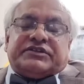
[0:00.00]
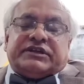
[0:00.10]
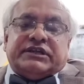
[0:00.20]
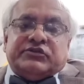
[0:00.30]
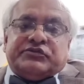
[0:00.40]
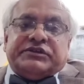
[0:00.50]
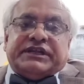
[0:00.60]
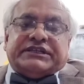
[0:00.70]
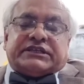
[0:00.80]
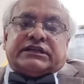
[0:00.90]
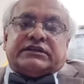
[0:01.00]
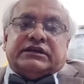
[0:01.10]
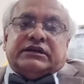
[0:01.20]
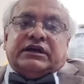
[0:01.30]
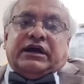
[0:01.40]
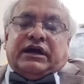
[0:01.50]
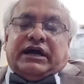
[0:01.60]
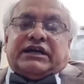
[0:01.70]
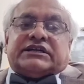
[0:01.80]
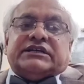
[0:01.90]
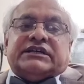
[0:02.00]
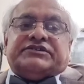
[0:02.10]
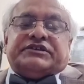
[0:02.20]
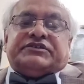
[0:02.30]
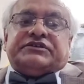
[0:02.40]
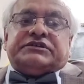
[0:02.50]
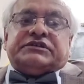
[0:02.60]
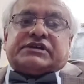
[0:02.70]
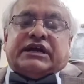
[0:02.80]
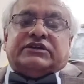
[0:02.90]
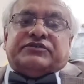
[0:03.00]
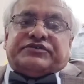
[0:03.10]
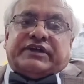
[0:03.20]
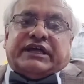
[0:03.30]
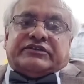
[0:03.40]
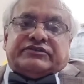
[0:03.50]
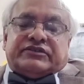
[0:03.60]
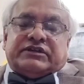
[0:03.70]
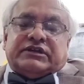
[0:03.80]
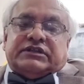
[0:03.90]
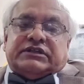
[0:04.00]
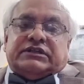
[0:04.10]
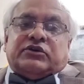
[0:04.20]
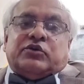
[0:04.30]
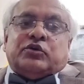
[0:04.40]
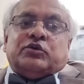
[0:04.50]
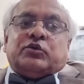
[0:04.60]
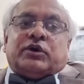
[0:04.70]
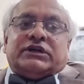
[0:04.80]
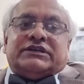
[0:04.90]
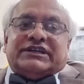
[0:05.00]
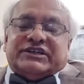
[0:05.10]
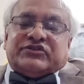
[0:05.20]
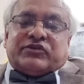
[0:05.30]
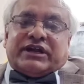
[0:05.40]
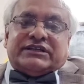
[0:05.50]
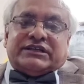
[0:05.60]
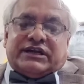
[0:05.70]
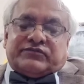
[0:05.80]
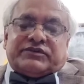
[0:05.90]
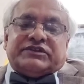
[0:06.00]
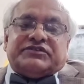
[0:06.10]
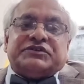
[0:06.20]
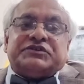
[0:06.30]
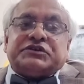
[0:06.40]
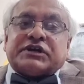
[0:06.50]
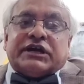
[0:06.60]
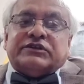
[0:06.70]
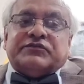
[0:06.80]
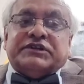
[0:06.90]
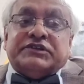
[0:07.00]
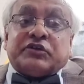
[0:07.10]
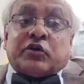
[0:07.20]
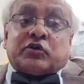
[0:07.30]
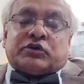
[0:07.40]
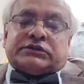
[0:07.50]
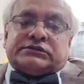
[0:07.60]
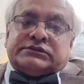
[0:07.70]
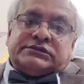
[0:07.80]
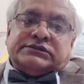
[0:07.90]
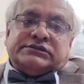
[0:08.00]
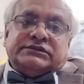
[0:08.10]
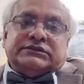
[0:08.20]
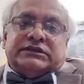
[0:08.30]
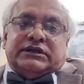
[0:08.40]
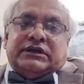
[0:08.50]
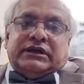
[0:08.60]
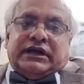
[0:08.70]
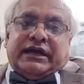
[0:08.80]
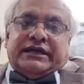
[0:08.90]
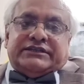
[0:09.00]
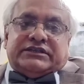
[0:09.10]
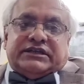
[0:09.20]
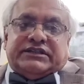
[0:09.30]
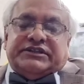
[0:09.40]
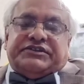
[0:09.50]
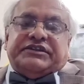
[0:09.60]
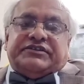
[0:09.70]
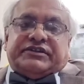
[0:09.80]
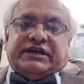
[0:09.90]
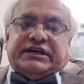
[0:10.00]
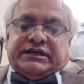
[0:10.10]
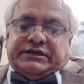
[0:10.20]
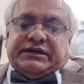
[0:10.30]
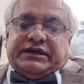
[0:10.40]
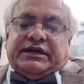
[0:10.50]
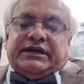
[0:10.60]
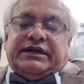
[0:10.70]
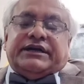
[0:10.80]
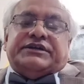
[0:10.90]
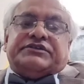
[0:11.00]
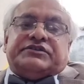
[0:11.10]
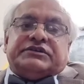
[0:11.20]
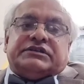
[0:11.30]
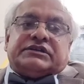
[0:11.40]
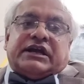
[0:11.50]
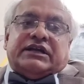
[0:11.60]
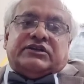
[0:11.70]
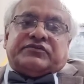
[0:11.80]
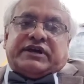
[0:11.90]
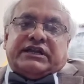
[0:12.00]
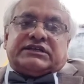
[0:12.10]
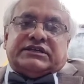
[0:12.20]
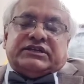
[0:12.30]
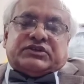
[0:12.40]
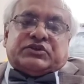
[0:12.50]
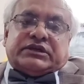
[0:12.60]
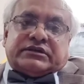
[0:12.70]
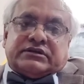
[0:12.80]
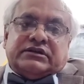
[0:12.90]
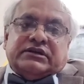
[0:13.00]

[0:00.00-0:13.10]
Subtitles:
this hallucination creates a certain kind of sense that the whole world is running after a certain kind of disorder. And this is a certain kind of characteristic